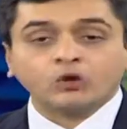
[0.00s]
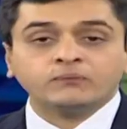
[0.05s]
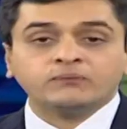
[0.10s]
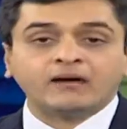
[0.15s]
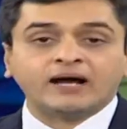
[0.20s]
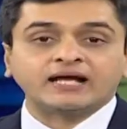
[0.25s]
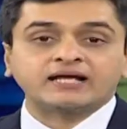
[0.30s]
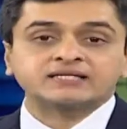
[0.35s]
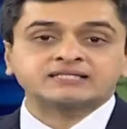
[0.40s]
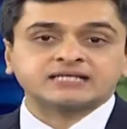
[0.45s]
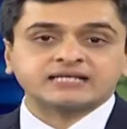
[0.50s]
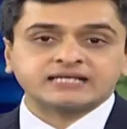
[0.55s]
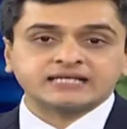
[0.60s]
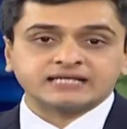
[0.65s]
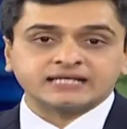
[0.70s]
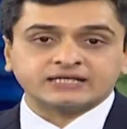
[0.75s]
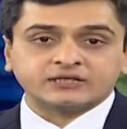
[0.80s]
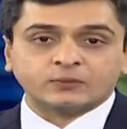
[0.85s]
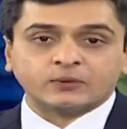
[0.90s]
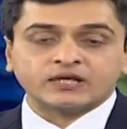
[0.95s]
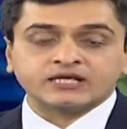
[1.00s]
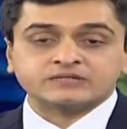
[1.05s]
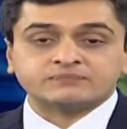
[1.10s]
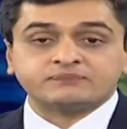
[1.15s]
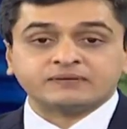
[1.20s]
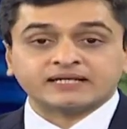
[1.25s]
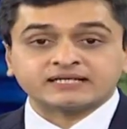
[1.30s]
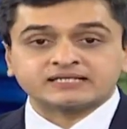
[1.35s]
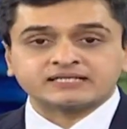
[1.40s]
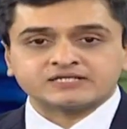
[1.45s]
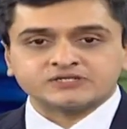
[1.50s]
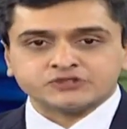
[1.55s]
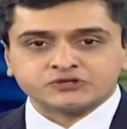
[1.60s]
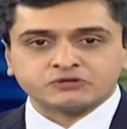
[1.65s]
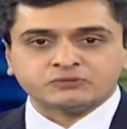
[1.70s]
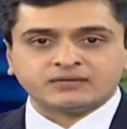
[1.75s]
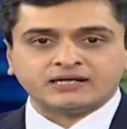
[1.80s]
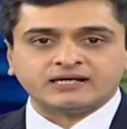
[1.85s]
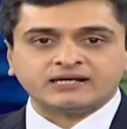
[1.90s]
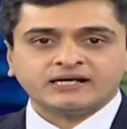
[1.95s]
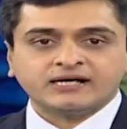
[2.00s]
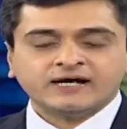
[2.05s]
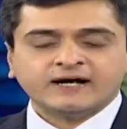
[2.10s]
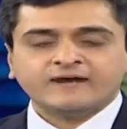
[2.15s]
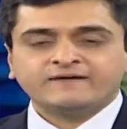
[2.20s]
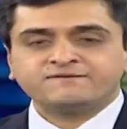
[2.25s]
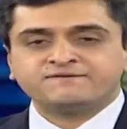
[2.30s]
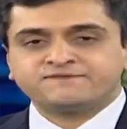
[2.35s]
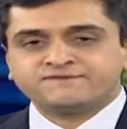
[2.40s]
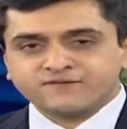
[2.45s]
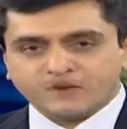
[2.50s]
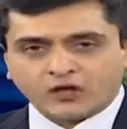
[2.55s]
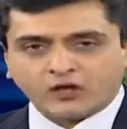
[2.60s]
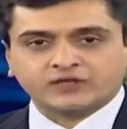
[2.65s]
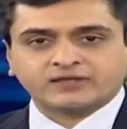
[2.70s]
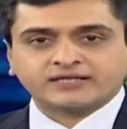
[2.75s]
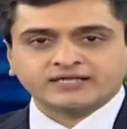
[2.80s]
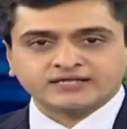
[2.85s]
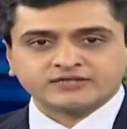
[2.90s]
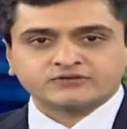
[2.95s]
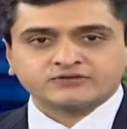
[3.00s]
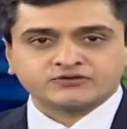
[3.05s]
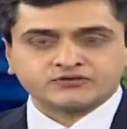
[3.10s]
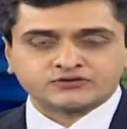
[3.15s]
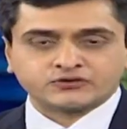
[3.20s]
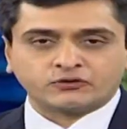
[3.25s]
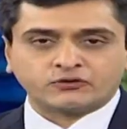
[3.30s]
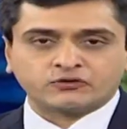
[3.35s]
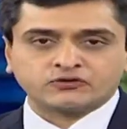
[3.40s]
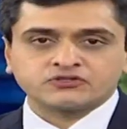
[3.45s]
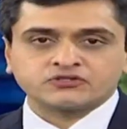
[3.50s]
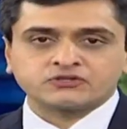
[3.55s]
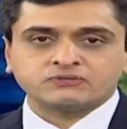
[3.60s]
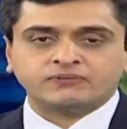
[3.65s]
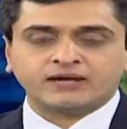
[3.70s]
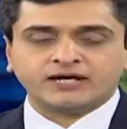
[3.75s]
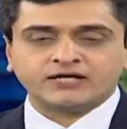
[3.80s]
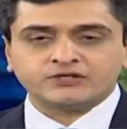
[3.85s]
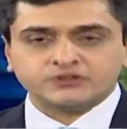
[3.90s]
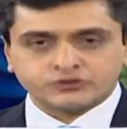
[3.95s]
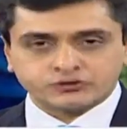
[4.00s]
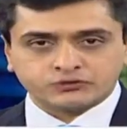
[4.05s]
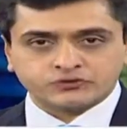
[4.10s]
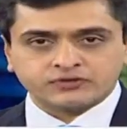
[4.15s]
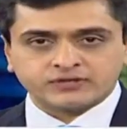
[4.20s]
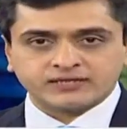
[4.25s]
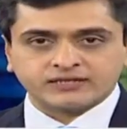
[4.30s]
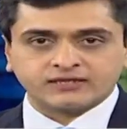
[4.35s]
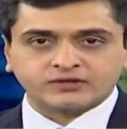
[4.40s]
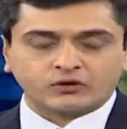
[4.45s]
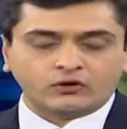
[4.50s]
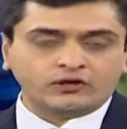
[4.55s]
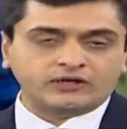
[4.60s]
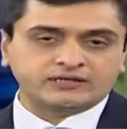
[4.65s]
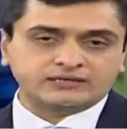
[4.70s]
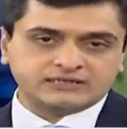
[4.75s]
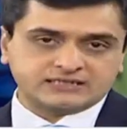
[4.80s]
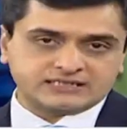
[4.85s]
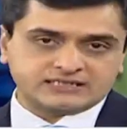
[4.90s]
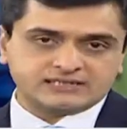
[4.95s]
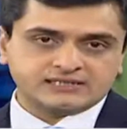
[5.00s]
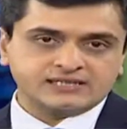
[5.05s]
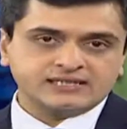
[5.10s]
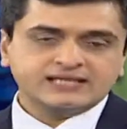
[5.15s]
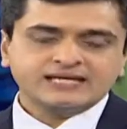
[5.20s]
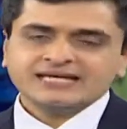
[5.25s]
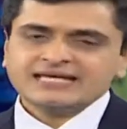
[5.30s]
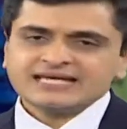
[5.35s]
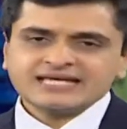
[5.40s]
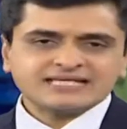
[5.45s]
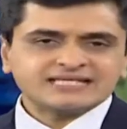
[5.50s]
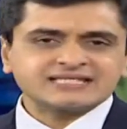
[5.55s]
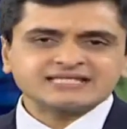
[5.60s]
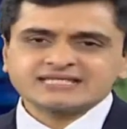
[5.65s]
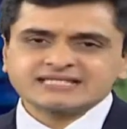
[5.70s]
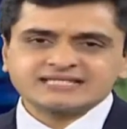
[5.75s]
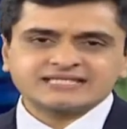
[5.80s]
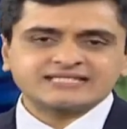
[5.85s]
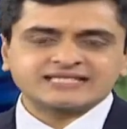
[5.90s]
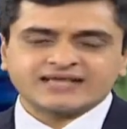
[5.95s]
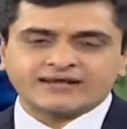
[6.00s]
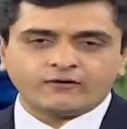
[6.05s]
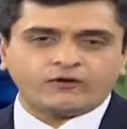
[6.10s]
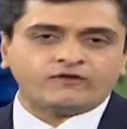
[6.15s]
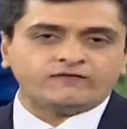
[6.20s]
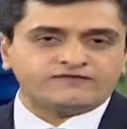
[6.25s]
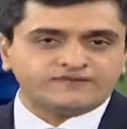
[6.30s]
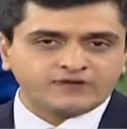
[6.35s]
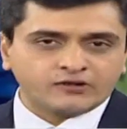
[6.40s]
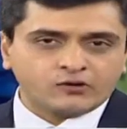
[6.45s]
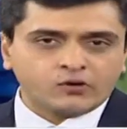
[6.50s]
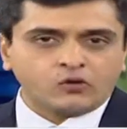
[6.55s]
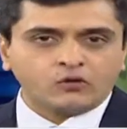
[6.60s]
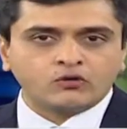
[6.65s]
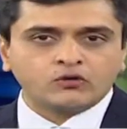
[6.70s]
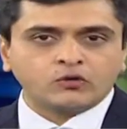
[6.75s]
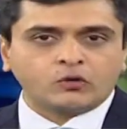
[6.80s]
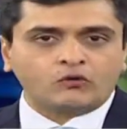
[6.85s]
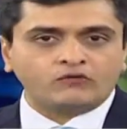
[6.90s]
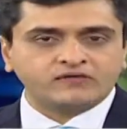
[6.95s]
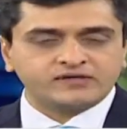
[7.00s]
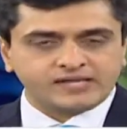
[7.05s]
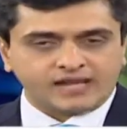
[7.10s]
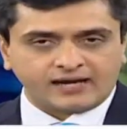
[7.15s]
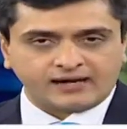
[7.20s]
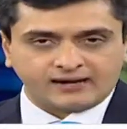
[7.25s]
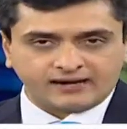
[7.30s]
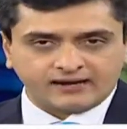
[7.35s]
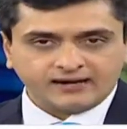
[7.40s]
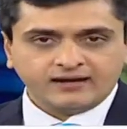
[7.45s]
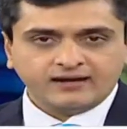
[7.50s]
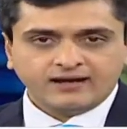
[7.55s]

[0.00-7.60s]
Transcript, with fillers: Gold buyers in India, the world's biggest consumer, are flocking to stores to buy jewelry and coins. Is this sell-off in gold overdone?